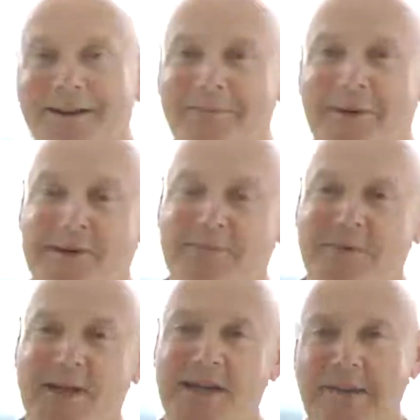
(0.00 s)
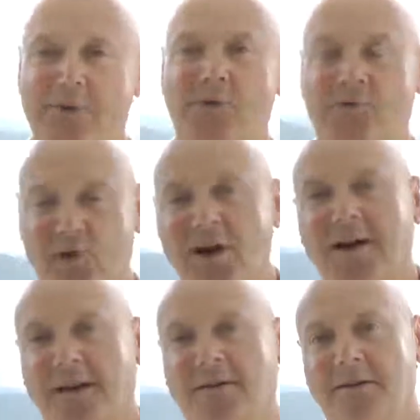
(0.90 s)
but I keep on
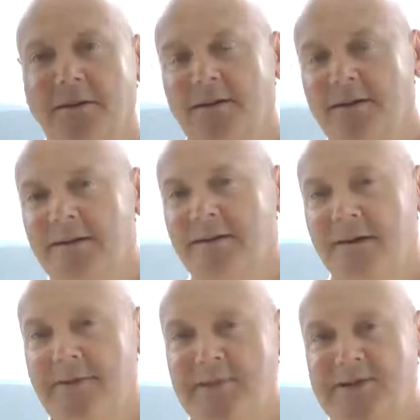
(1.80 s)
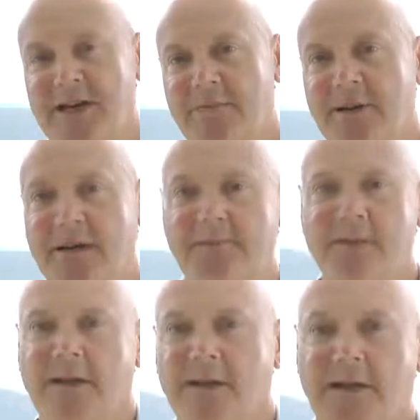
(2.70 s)
trying. And people say to me,
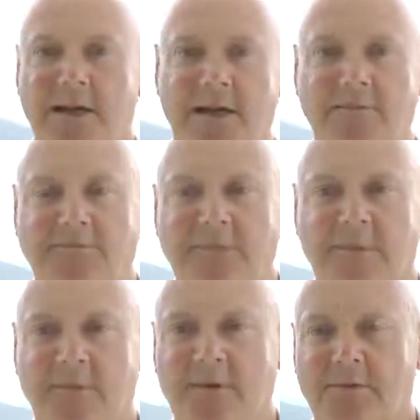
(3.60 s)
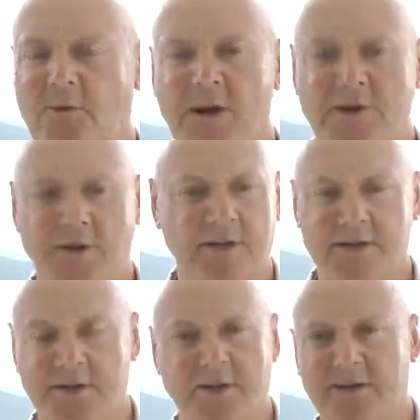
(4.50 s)
well, why are you doing
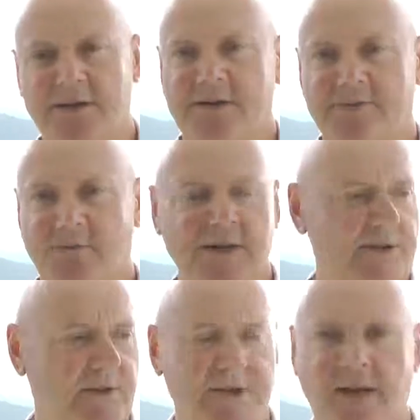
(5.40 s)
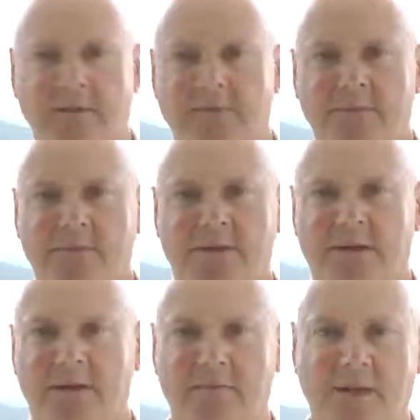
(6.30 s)
this? It's a waste of your time.
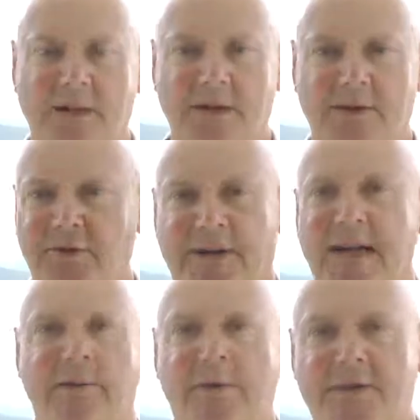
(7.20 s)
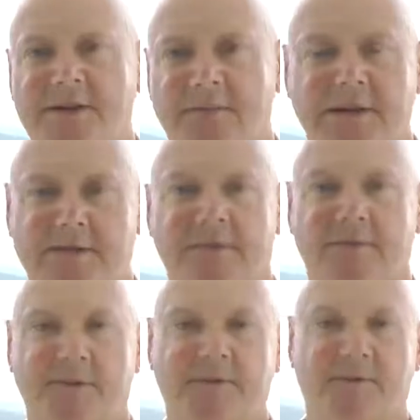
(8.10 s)
You're not getting anywhere with this. I mean,
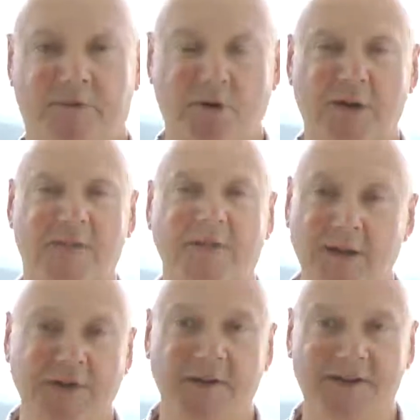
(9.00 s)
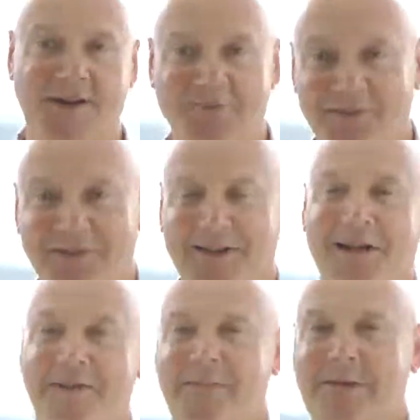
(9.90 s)
recording these videos, for example,
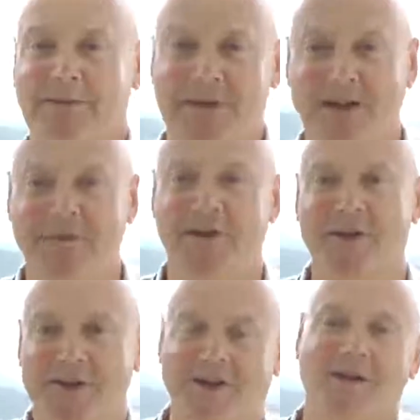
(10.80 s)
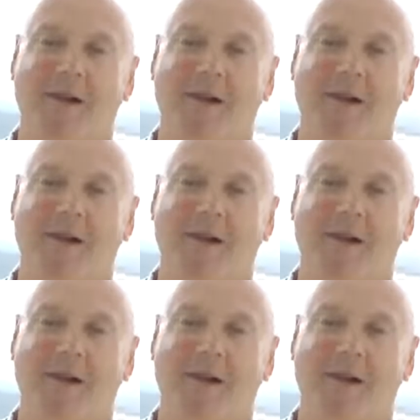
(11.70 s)
I've had people tell me that